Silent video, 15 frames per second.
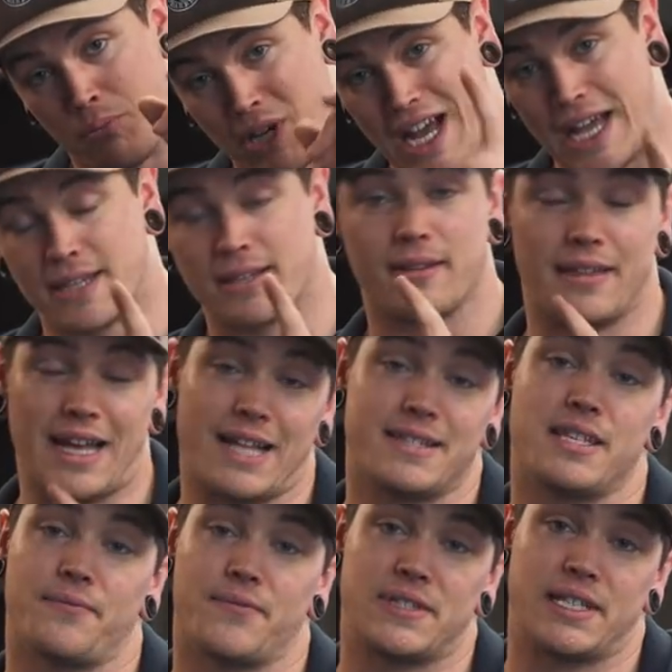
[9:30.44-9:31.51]
But
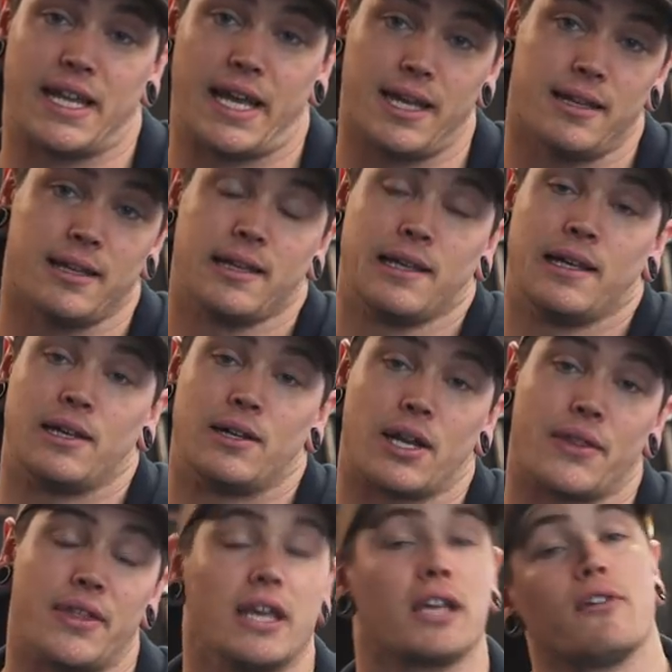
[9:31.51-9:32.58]
that's it for today. I
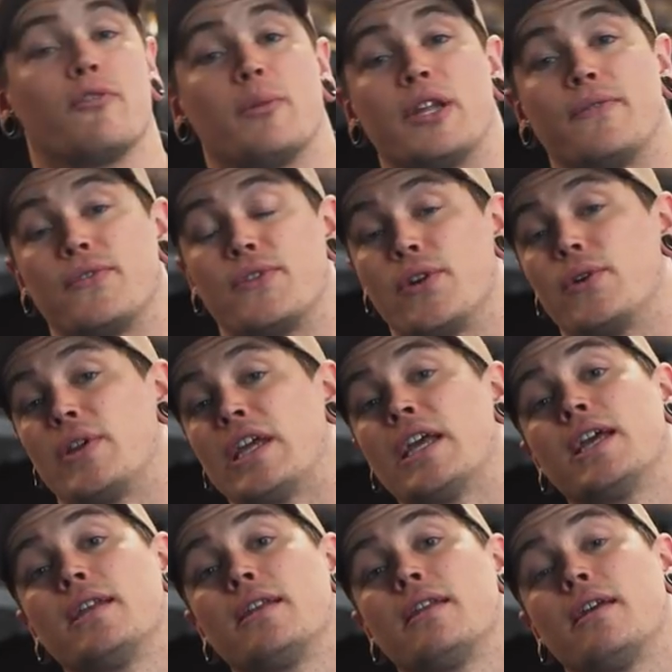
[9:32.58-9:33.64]
wanna thank everybody for tuning
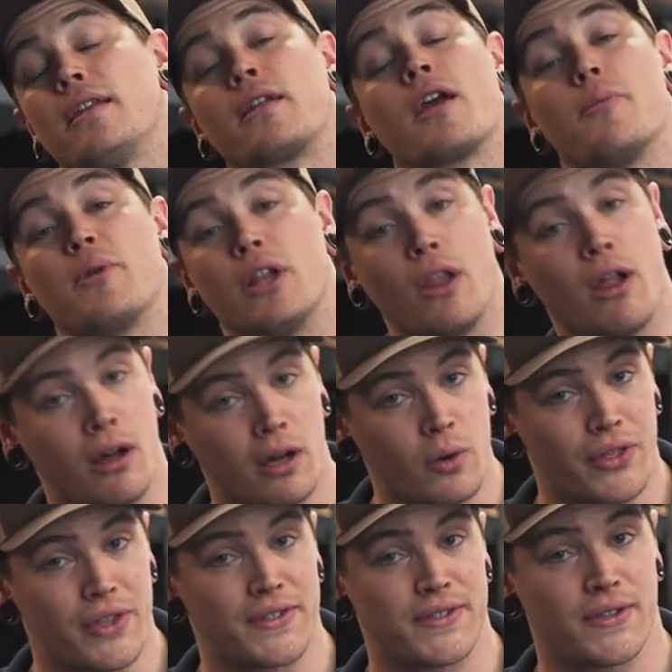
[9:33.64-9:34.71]
in and coming along
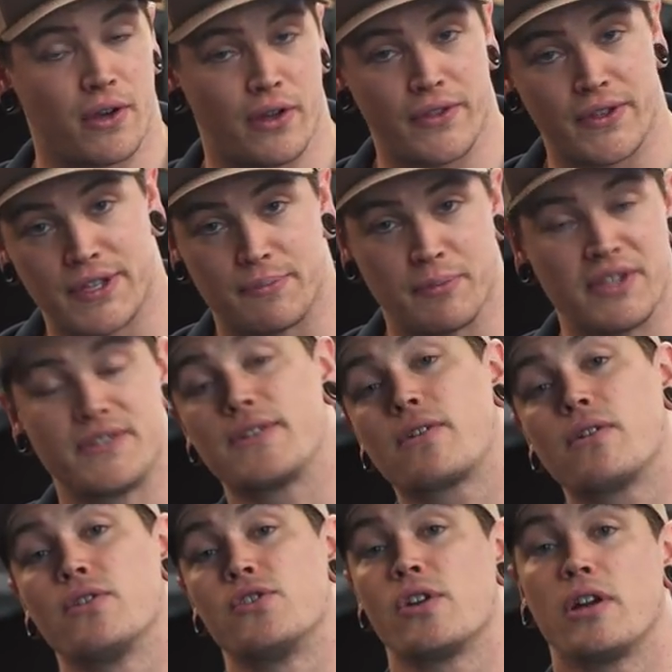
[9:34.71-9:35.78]
with us on this
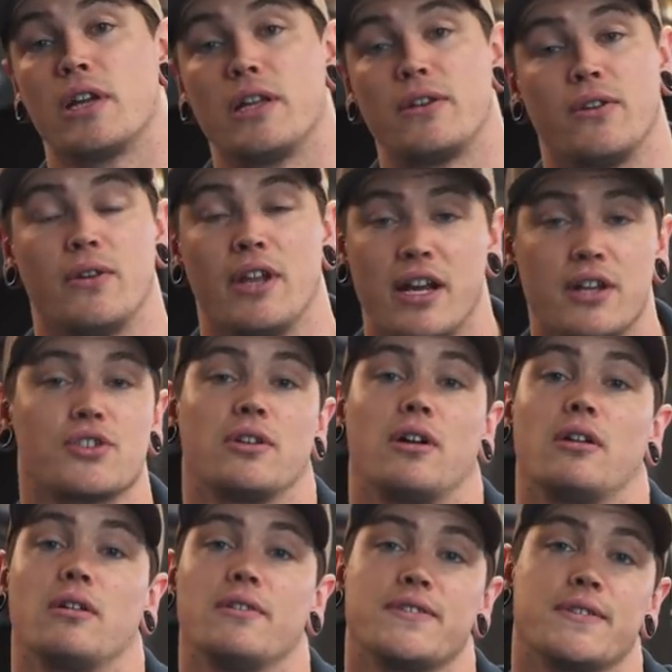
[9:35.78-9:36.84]
mystical journey to Nash and
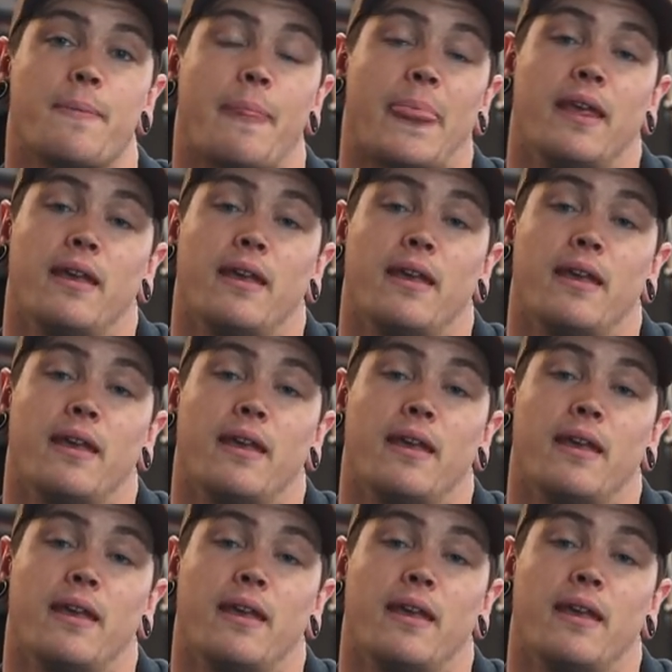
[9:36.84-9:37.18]
Arnold's.